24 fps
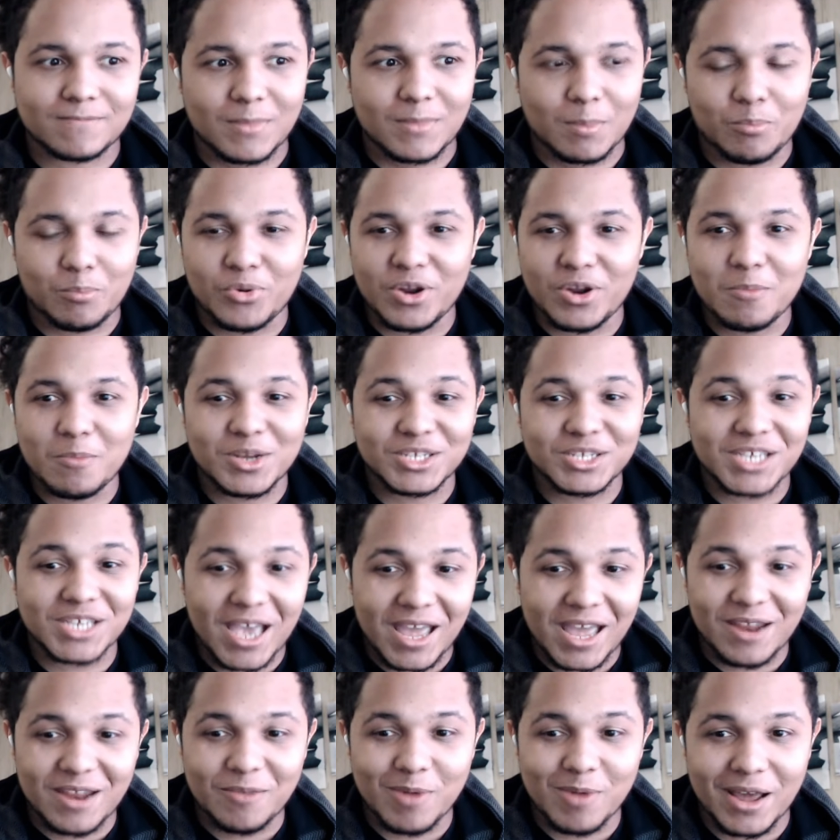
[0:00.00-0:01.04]
pretty much
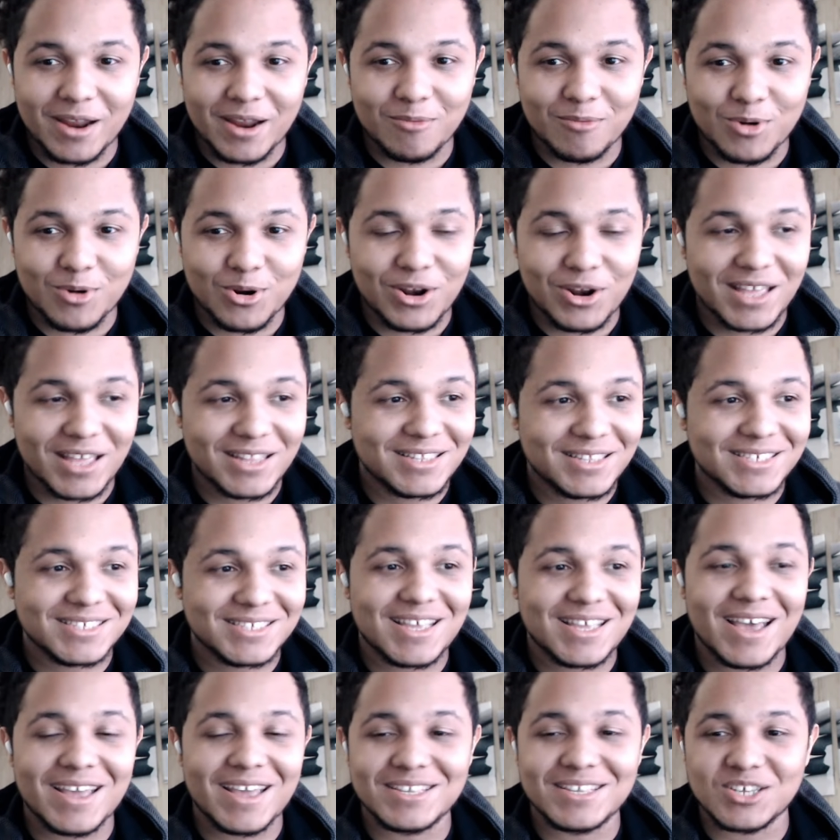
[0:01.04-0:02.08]
anybody, bro. Like, this
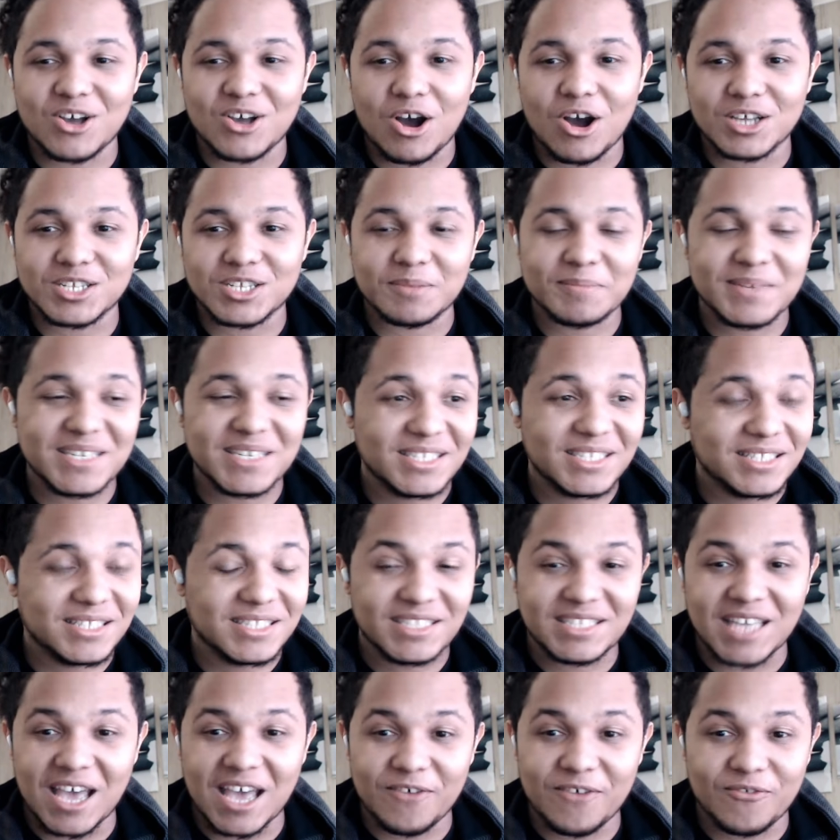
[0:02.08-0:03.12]
guy is awesome. He's
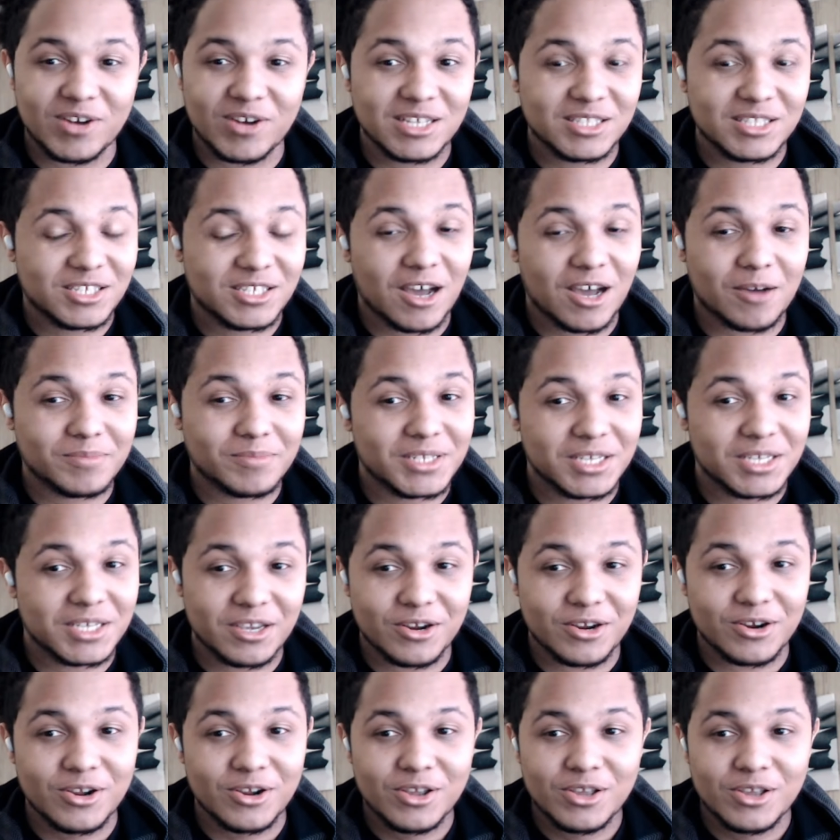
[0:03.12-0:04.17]
definitely top
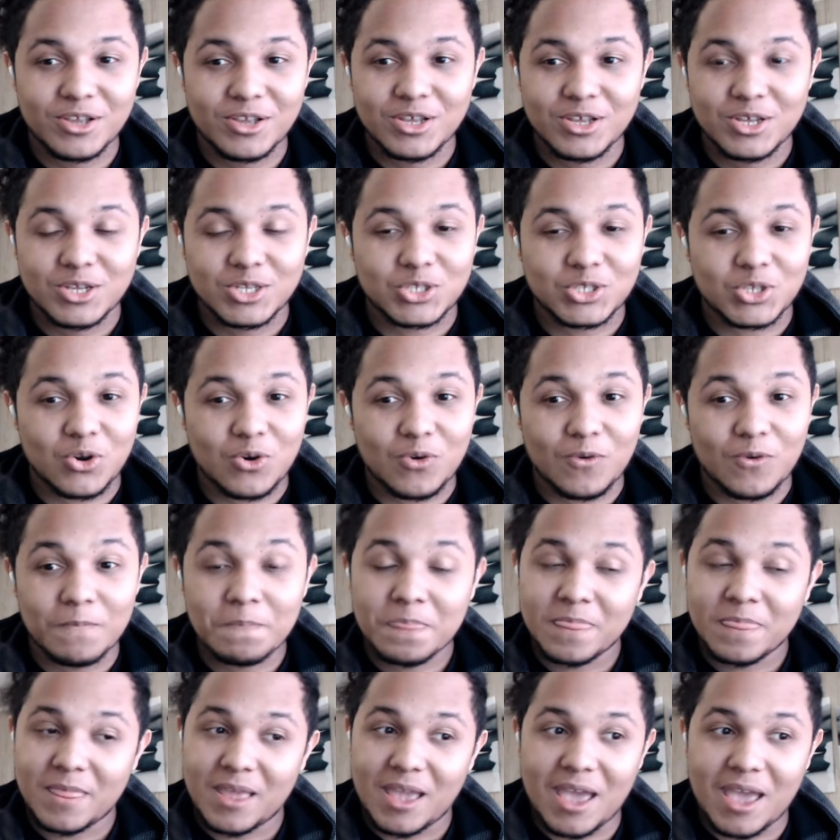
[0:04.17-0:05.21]
tier. So,
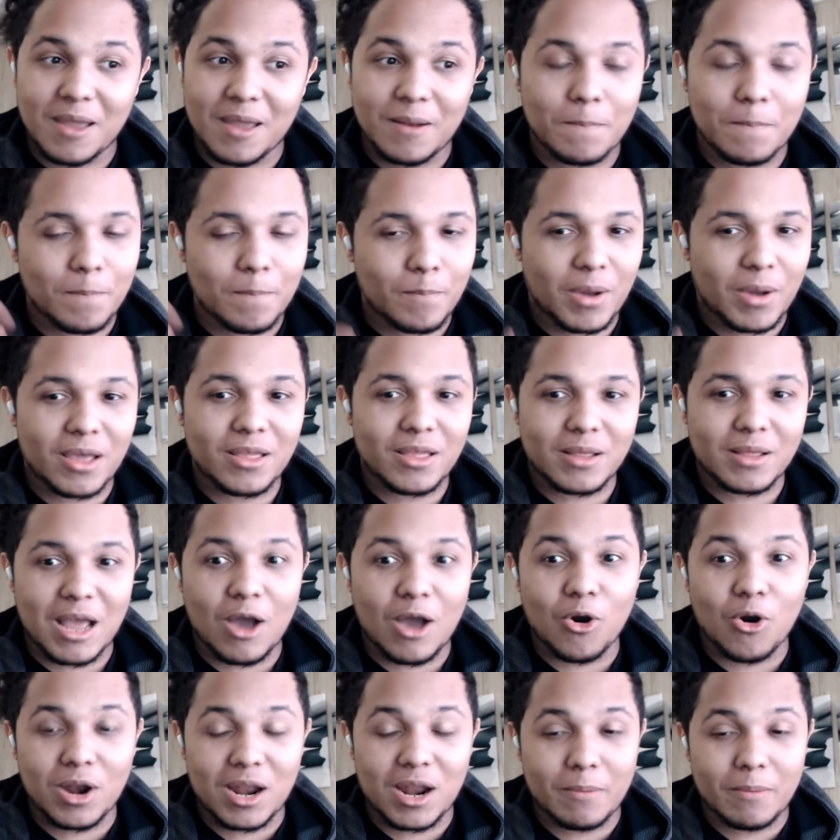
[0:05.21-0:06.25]
and
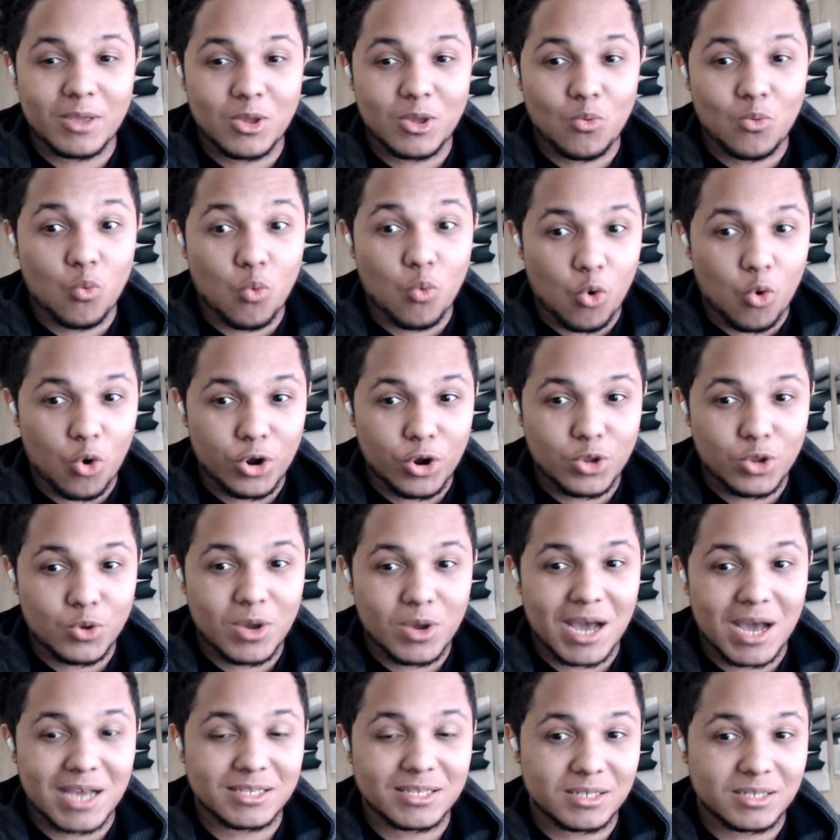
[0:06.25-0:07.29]
let me warn you
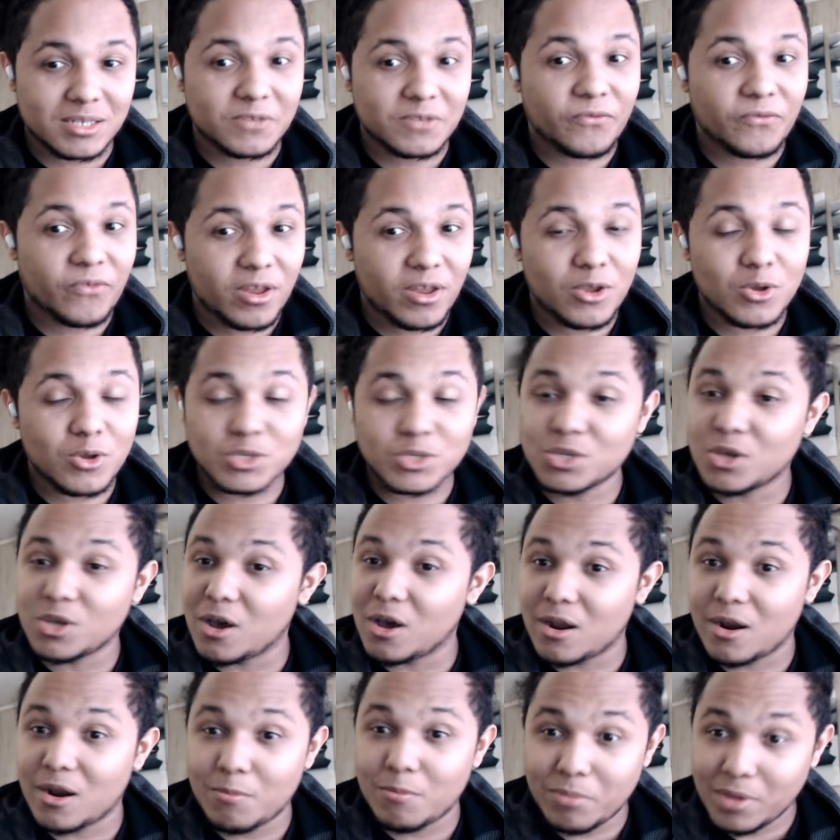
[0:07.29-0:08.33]
guys, this video is
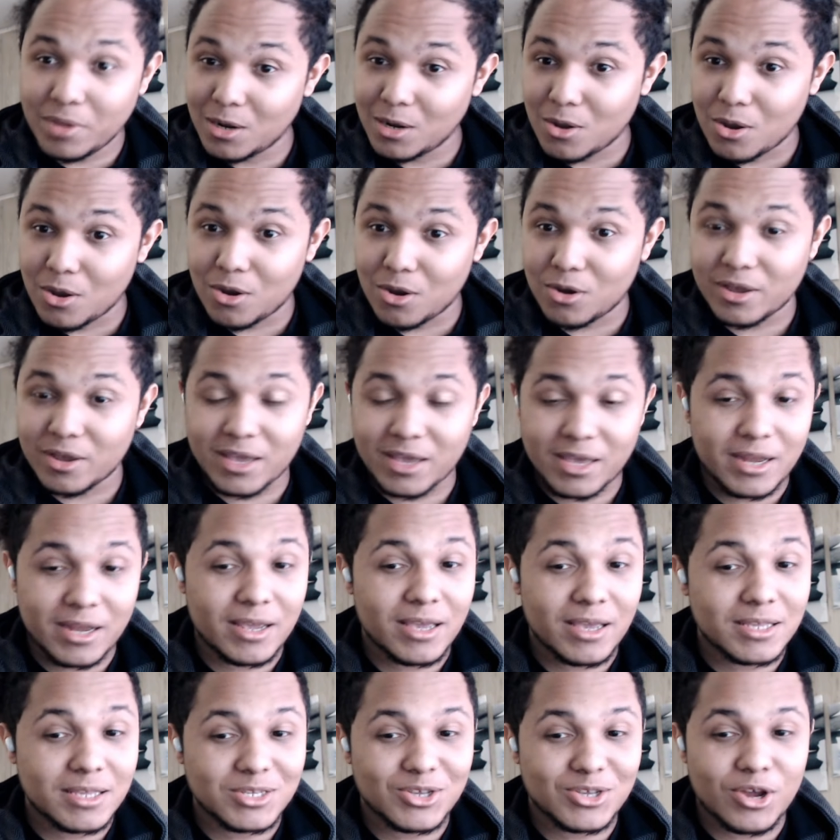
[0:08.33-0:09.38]
gonna be long. It
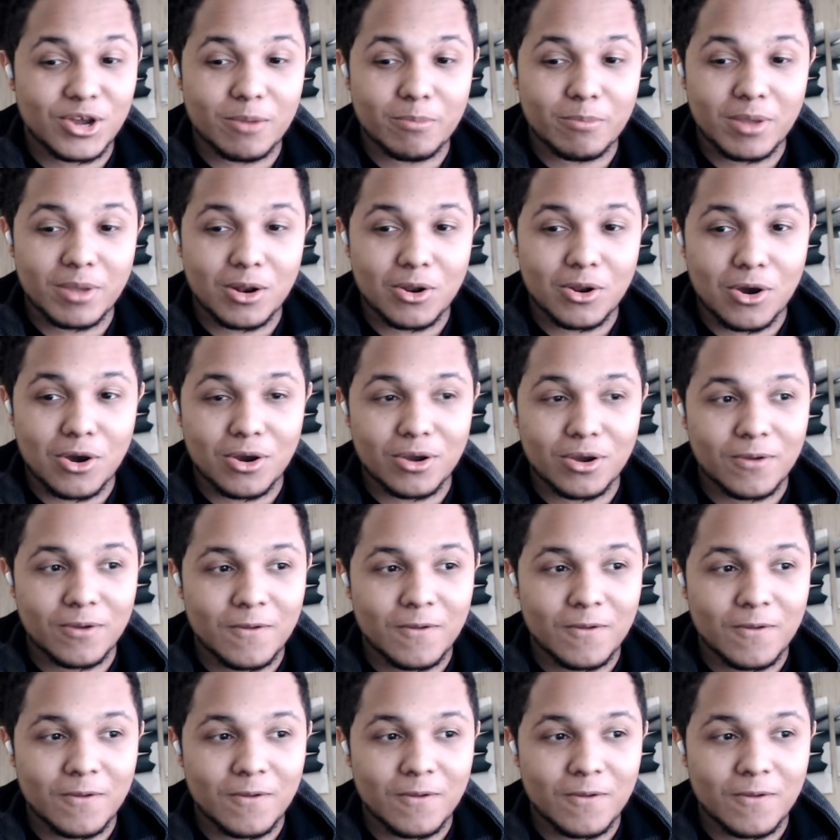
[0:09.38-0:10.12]
is gonna be long,